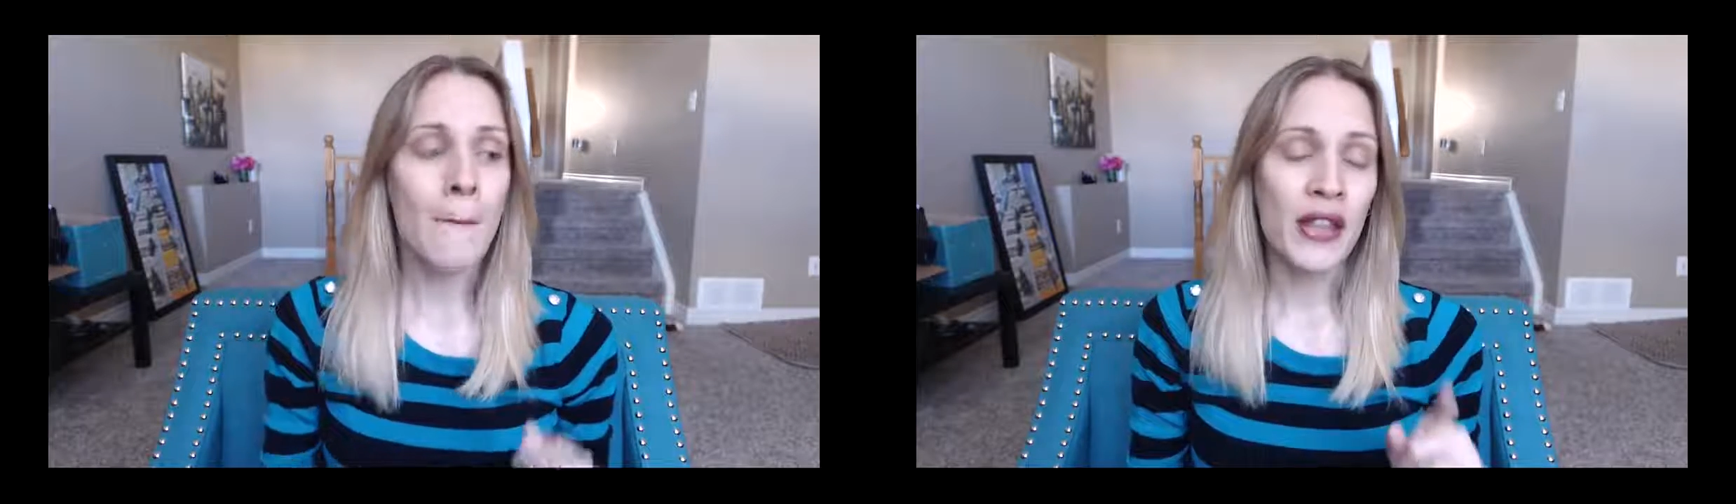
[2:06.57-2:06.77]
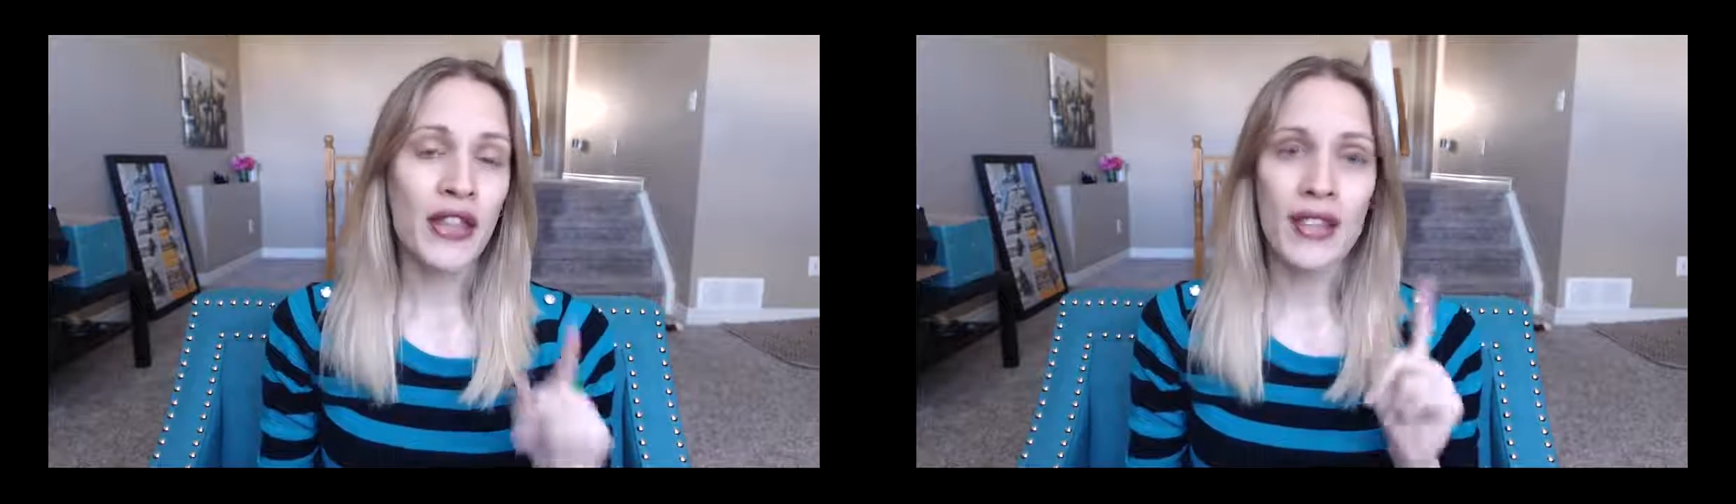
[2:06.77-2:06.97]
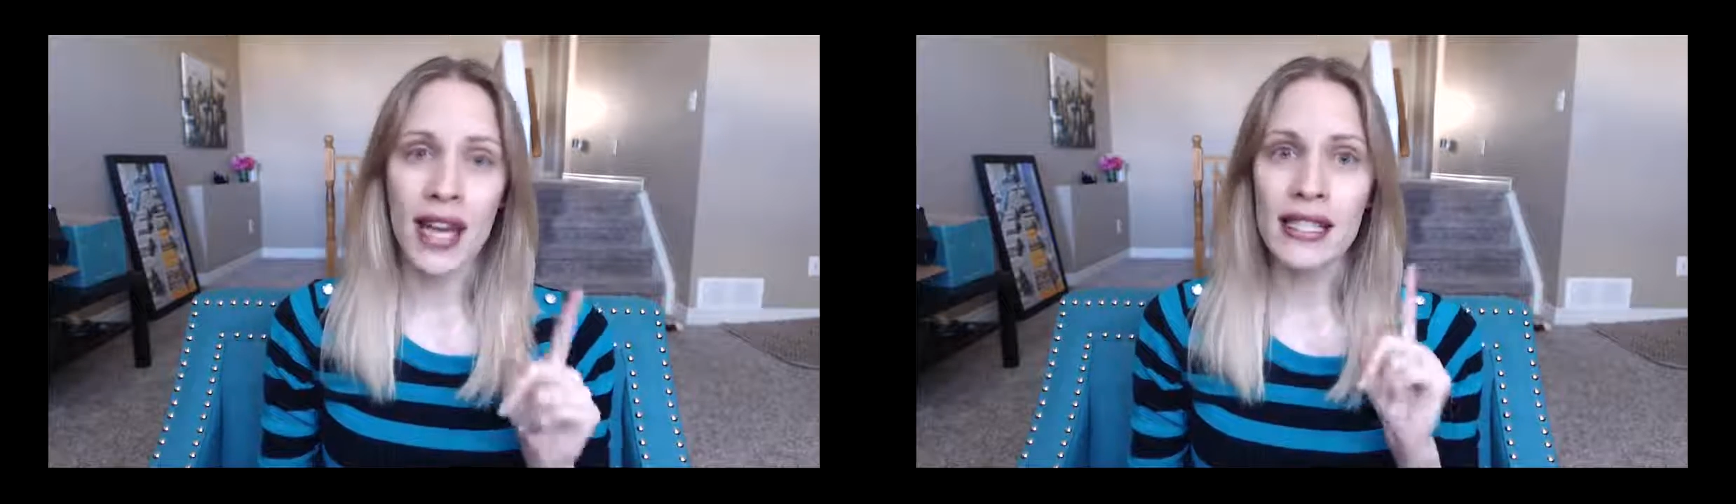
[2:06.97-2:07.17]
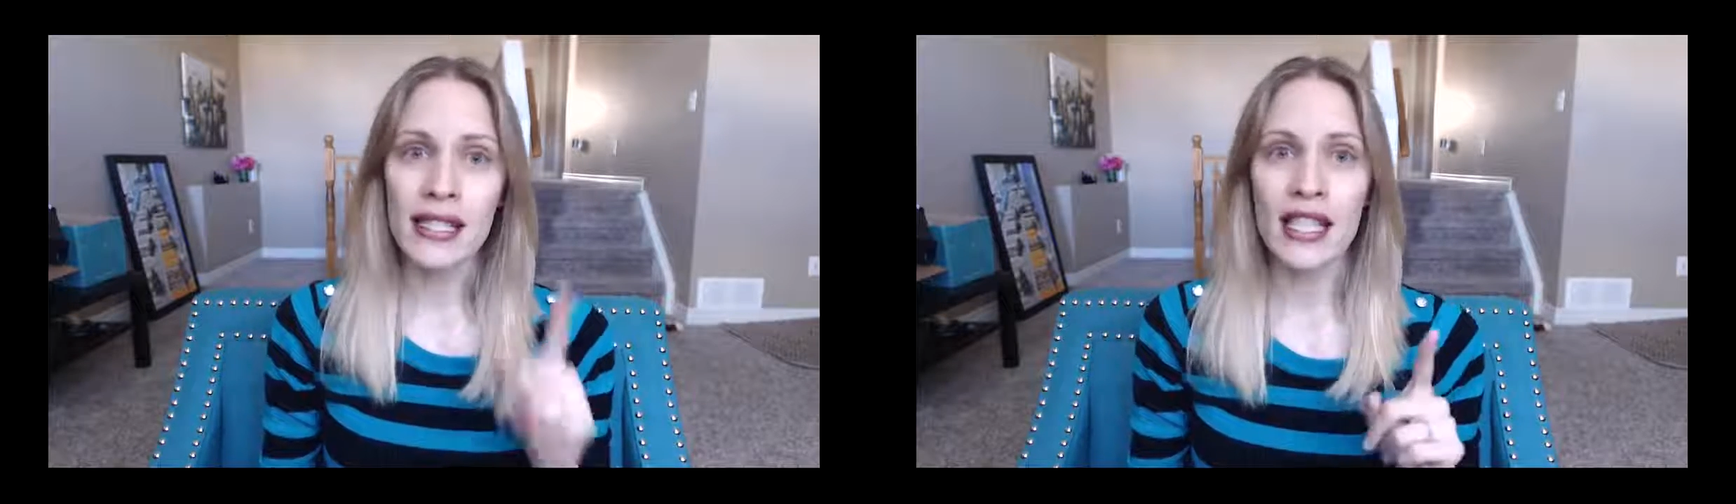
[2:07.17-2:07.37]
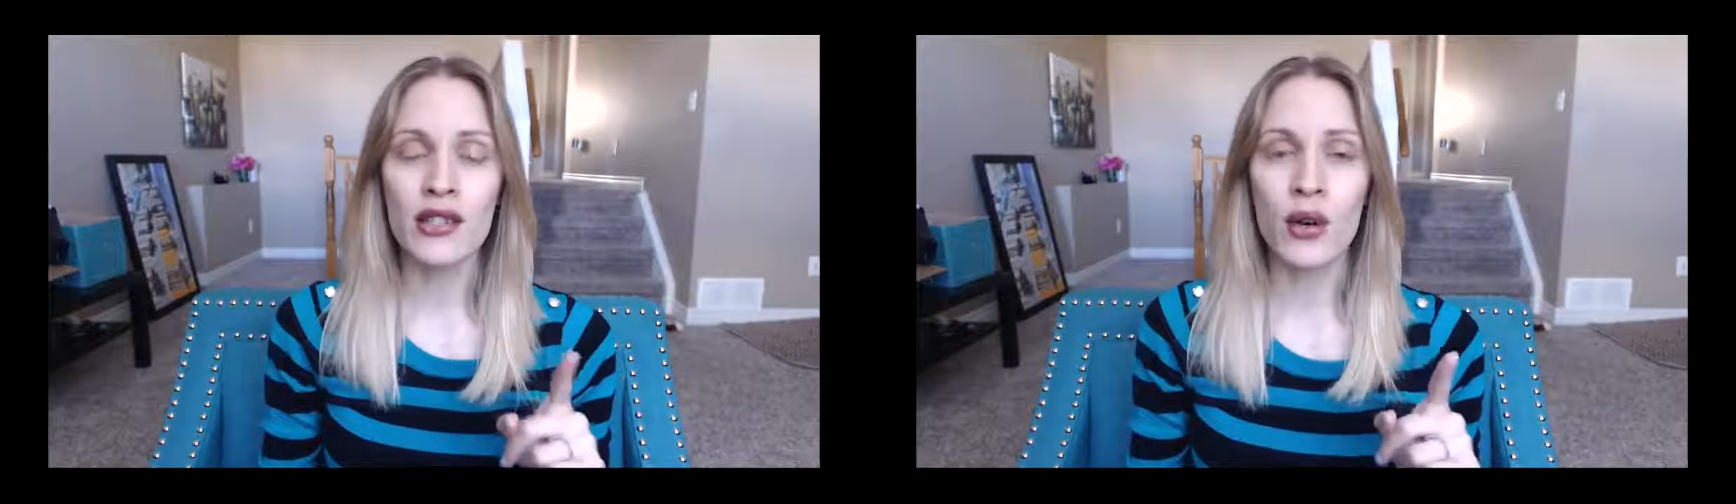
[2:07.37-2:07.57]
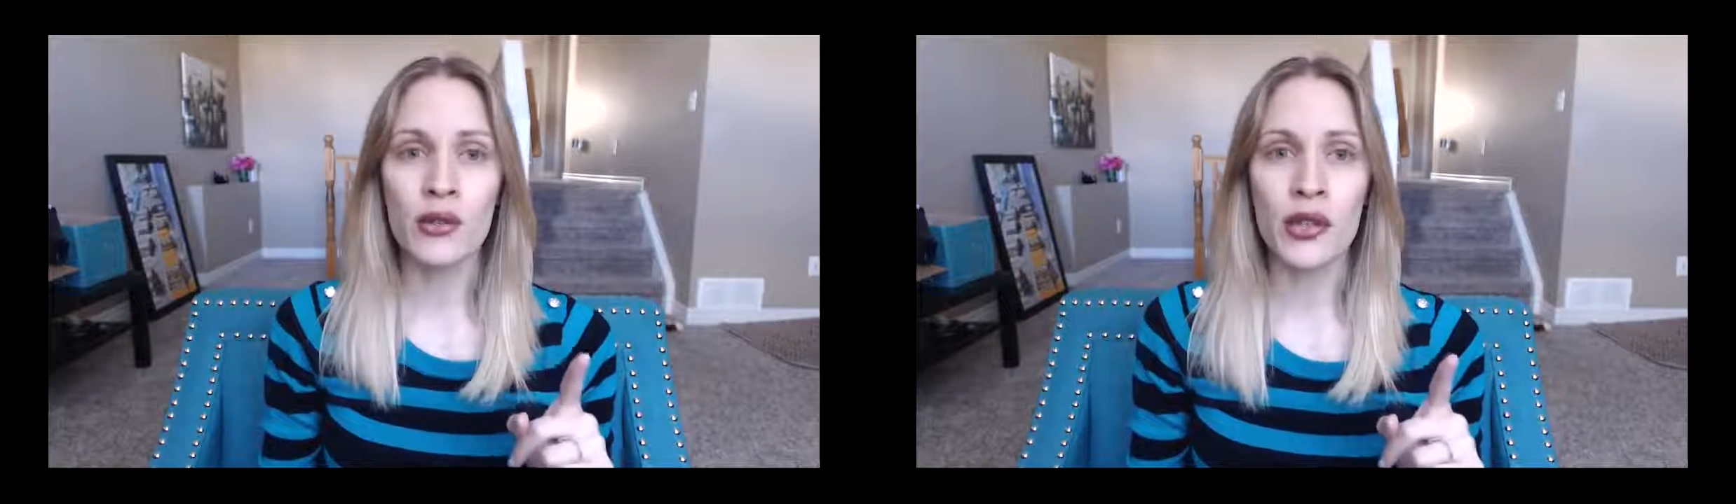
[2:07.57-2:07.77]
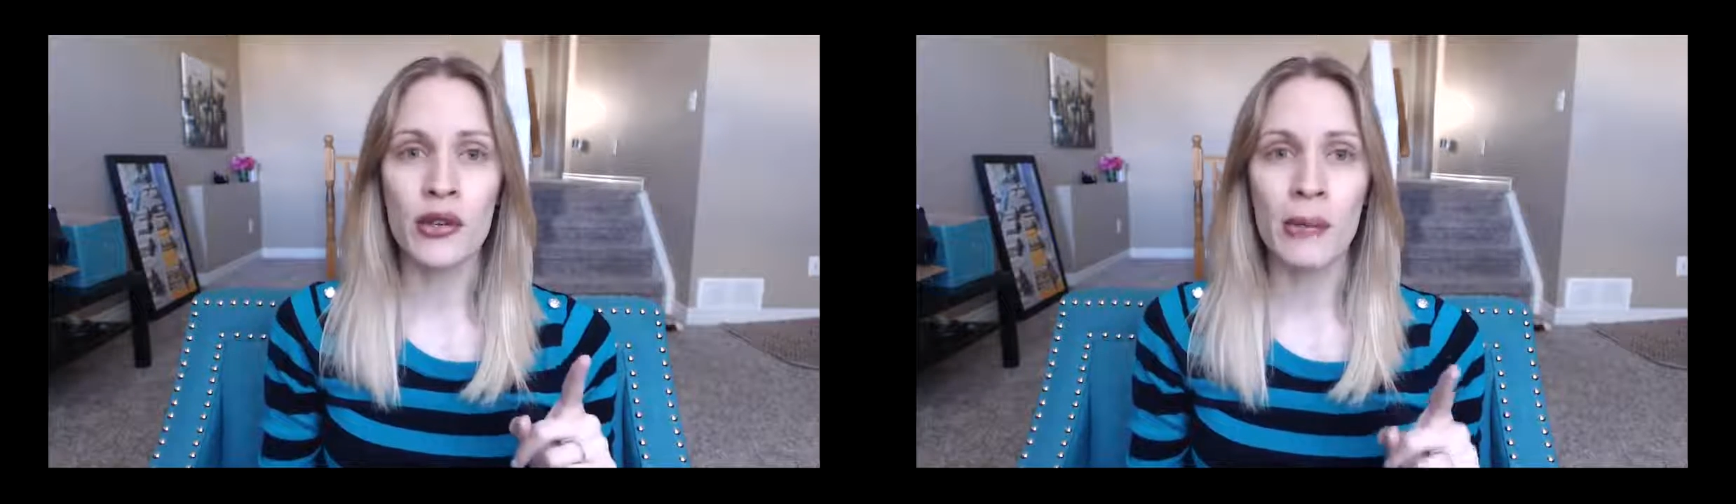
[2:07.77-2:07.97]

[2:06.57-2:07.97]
But the nice thing though too